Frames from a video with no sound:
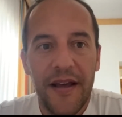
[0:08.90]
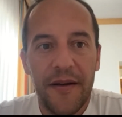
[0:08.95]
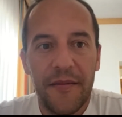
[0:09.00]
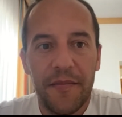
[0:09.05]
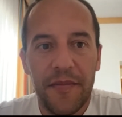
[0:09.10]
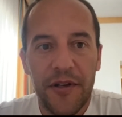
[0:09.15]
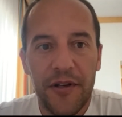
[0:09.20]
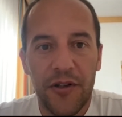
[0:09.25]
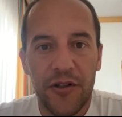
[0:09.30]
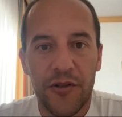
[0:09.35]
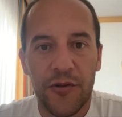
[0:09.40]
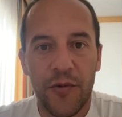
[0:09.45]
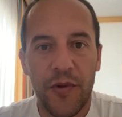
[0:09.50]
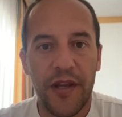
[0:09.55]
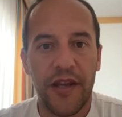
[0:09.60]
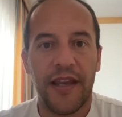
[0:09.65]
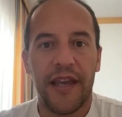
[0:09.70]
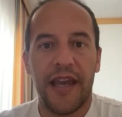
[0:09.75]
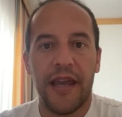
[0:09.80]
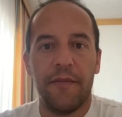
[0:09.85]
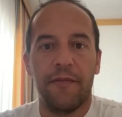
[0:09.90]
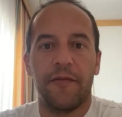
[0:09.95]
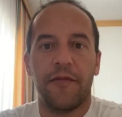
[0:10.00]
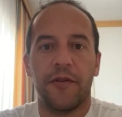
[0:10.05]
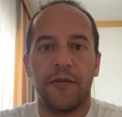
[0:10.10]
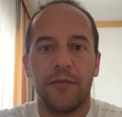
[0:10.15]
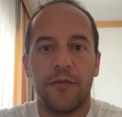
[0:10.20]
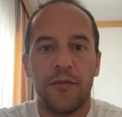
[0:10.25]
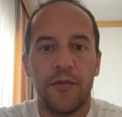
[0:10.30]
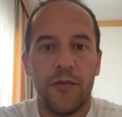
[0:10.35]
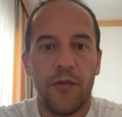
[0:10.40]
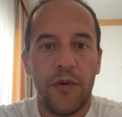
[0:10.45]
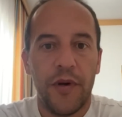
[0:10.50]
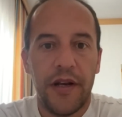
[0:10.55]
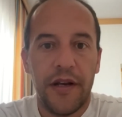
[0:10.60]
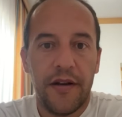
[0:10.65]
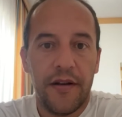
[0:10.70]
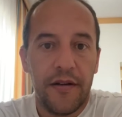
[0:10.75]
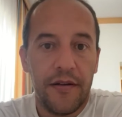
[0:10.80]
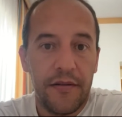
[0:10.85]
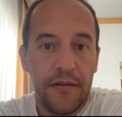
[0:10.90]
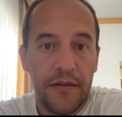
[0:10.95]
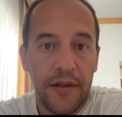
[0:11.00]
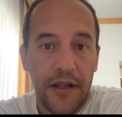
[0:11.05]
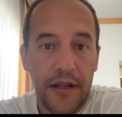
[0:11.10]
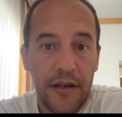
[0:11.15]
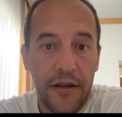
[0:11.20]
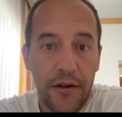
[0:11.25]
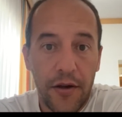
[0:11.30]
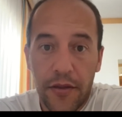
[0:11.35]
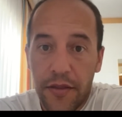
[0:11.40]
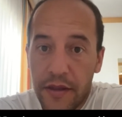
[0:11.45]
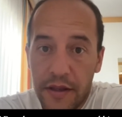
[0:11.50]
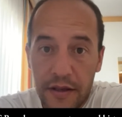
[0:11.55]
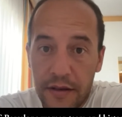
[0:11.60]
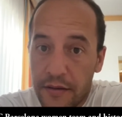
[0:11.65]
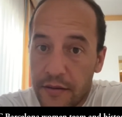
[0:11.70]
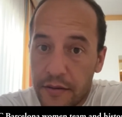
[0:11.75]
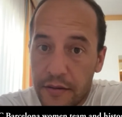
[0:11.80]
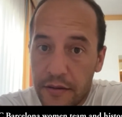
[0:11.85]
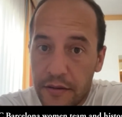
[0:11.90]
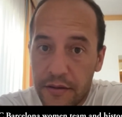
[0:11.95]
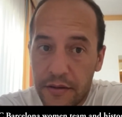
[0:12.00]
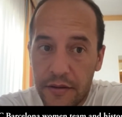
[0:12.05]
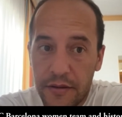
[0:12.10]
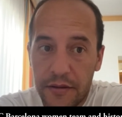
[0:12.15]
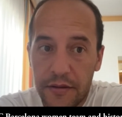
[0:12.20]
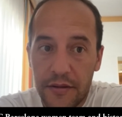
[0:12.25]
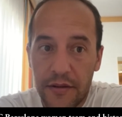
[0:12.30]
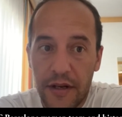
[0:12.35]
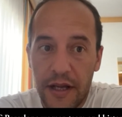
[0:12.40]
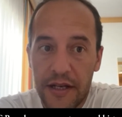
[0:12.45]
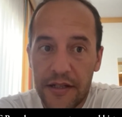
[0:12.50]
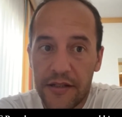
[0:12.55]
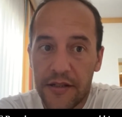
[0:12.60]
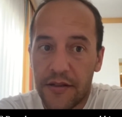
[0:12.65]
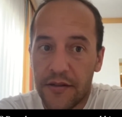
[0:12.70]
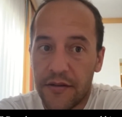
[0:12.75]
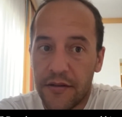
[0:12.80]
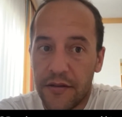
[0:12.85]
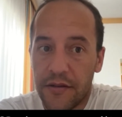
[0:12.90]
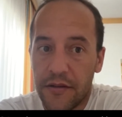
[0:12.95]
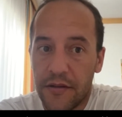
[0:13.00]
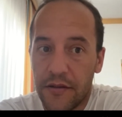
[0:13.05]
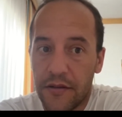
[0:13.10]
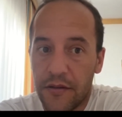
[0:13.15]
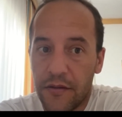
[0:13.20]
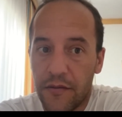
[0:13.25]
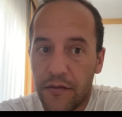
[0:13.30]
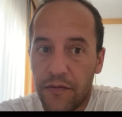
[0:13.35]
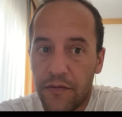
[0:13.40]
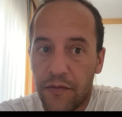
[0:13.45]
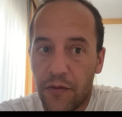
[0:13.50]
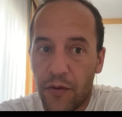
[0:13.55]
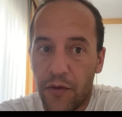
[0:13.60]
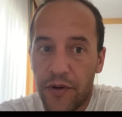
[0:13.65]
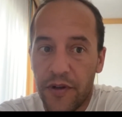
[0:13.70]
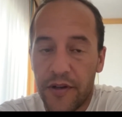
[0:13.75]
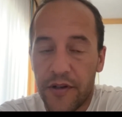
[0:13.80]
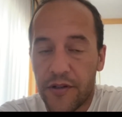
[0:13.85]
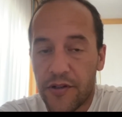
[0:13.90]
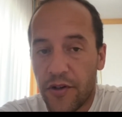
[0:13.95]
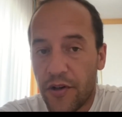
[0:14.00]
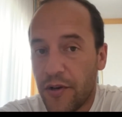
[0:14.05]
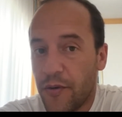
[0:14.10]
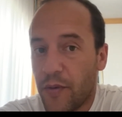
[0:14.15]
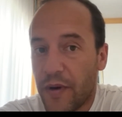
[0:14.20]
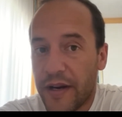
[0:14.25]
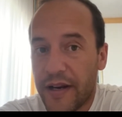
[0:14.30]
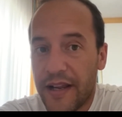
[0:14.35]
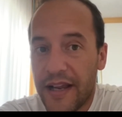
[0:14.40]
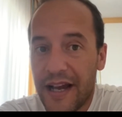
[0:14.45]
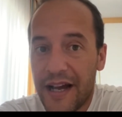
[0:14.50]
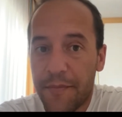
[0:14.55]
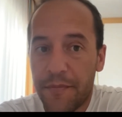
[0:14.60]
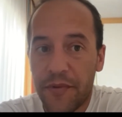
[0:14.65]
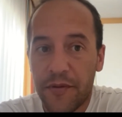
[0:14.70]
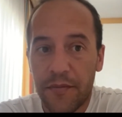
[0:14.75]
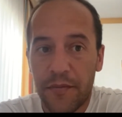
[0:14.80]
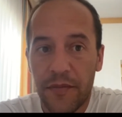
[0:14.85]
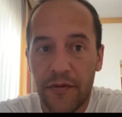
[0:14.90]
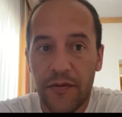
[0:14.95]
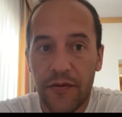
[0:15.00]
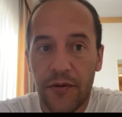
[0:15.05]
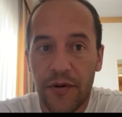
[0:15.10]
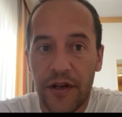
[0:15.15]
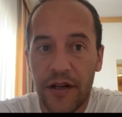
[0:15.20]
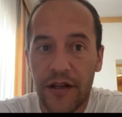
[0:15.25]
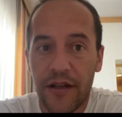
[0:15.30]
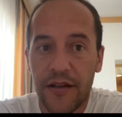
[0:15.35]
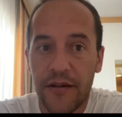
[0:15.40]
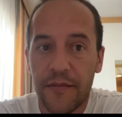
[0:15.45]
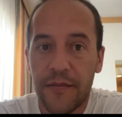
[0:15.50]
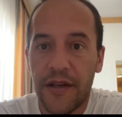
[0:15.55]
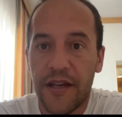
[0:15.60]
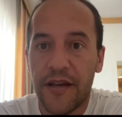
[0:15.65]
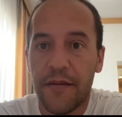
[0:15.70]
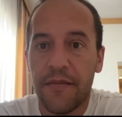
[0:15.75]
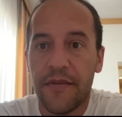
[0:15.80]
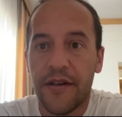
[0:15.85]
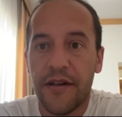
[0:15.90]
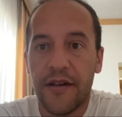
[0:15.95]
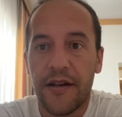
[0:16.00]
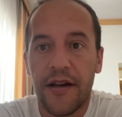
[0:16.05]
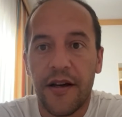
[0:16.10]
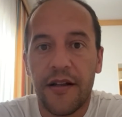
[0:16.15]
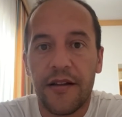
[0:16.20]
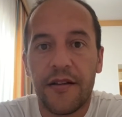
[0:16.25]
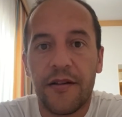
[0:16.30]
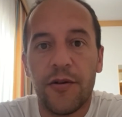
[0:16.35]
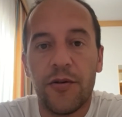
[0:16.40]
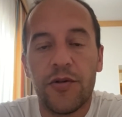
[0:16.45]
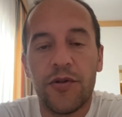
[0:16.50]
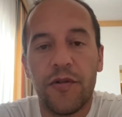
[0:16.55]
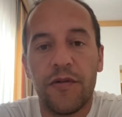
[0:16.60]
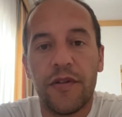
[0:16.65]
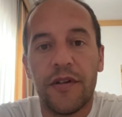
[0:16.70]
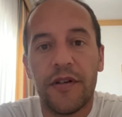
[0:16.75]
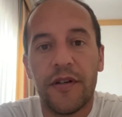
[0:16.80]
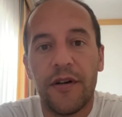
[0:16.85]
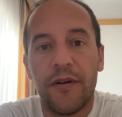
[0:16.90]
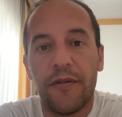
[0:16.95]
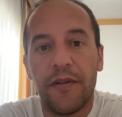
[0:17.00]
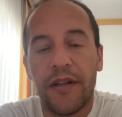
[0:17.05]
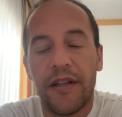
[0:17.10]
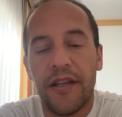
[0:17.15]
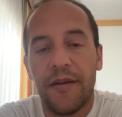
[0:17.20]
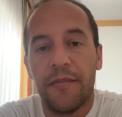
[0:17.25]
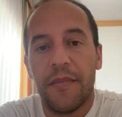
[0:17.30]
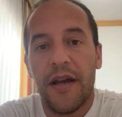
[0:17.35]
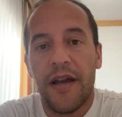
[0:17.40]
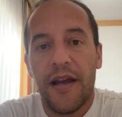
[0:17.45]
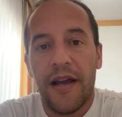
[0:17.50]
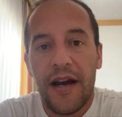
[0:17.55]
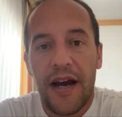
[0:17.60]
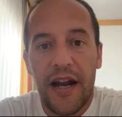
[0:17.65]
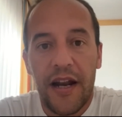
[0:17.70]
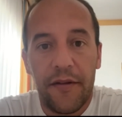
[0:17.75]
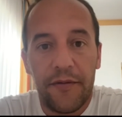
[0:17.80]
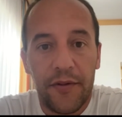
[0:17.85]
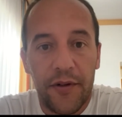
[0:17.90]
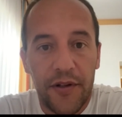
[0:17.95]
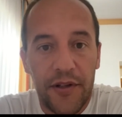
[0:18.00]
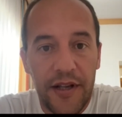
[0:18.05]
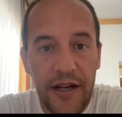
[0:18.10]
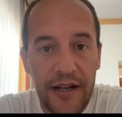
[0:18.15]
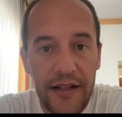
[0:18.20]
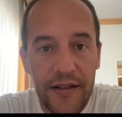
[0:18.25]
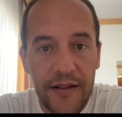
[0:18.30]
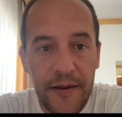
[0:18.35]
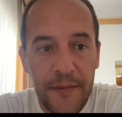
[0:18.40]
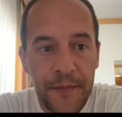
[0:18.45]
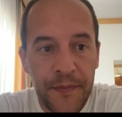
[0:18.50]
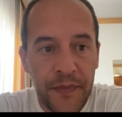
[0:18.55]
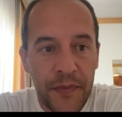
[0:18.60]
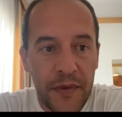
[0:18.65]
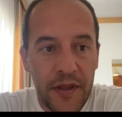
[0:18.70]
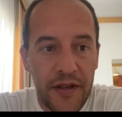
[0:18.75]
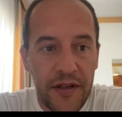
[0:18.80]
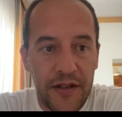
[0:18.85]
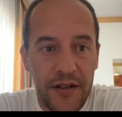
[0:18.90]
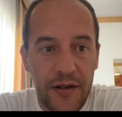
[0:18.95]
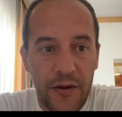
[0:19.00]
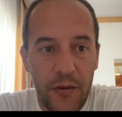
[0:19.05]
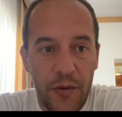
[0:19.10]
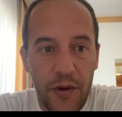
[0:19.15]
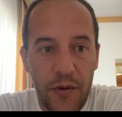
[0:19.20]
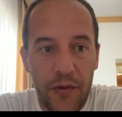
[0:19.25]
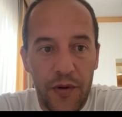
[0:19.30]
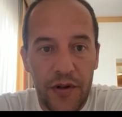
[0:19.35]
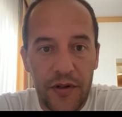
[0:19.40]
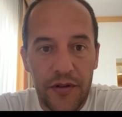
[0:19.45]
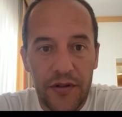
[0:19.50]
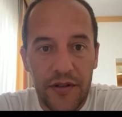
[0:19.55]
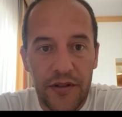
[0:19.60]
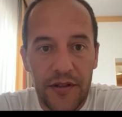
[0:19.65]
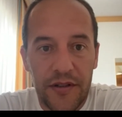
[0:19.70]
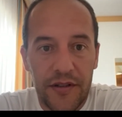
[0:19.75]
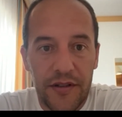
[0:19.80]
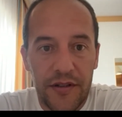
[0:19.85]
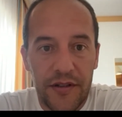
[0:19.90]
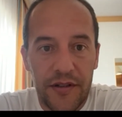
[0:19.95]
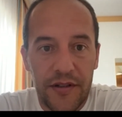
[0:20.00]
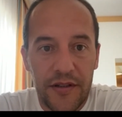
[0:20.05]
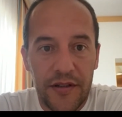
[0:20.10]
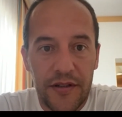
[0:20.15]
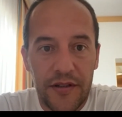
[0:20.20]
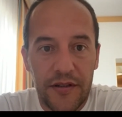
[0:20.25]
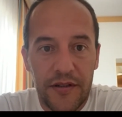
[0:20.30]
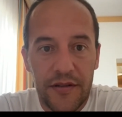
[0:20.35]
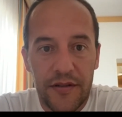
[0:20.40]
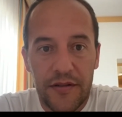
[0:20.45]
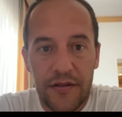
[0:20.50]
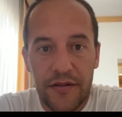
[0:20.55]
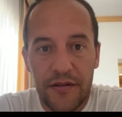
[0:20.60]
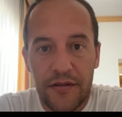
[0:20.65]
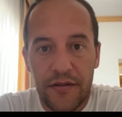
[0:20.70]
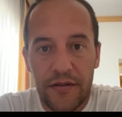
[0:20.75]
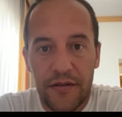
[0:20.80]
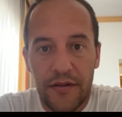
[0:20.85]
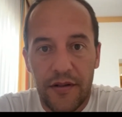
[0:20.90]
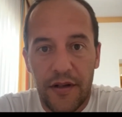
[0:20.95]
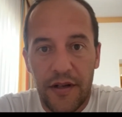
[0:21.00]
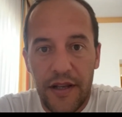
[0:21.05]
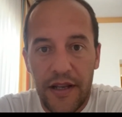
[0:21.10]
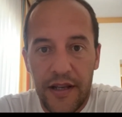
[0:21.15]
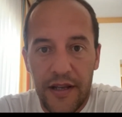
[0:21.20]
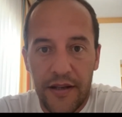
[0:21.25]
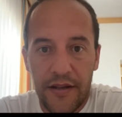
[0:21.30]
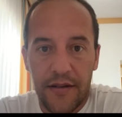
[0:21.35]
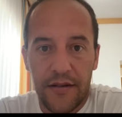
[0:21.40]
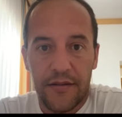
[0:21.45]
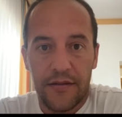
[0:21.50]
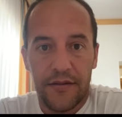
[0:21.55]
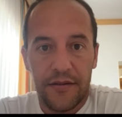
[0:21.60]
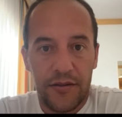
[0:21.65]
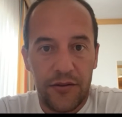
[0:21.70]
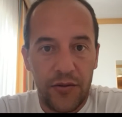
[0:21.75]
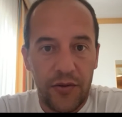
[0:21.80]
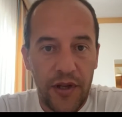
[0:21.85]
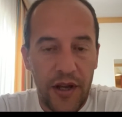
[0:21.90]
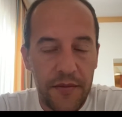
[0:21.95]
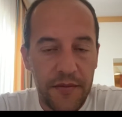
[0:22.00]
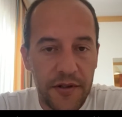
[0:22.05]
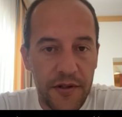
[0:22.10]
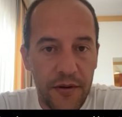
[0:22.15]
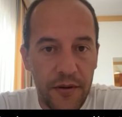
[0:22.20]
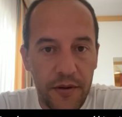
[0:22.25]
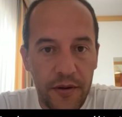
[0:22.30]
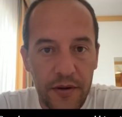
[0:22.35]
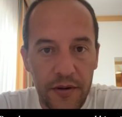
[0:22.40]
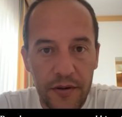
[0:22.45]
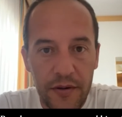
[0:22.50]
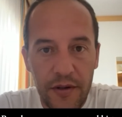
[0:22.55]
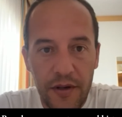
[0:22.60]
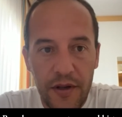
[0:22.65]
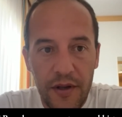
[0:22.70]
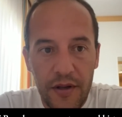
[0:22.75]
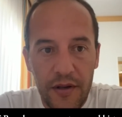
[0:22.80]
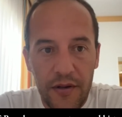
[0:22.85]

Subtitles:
because we came from winning nothing in last 4 years, only one cup before I became the head coach of the team, and after that we won the league 2 times in a row,